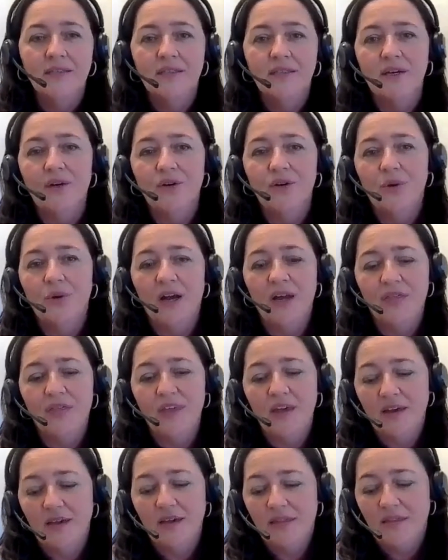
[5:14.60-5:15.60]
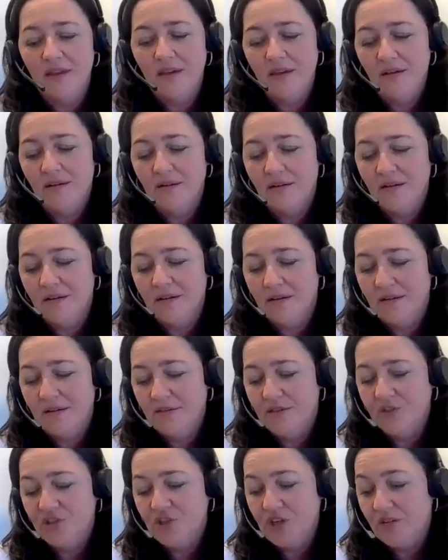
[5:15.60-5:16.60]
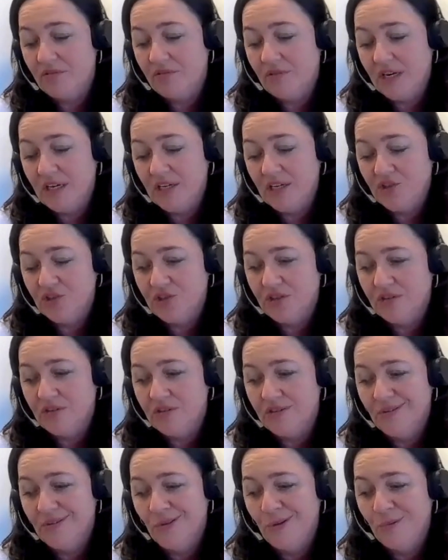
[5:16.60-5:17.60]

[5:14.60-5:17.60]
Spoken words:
So I think the younger the generation,